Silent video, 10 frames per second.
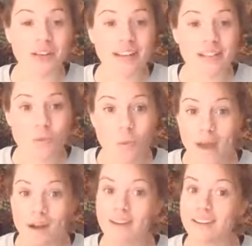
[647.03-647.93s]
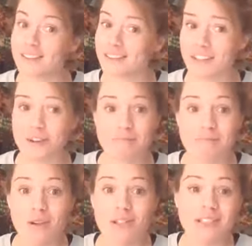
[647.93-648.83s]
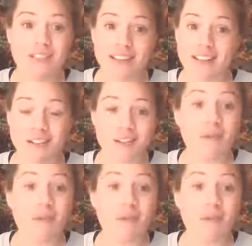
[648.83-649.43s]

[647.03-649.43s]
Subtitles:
And that's where the